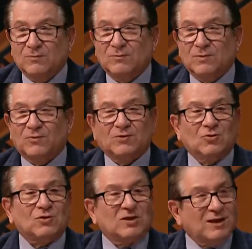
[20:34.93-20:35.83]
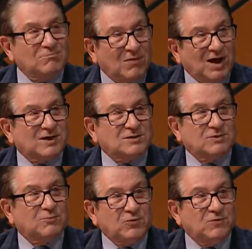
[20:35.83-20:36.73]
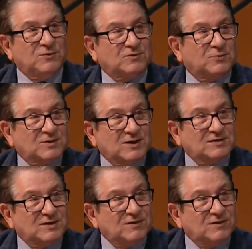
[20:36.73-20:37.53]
but look like modest improvements, but they save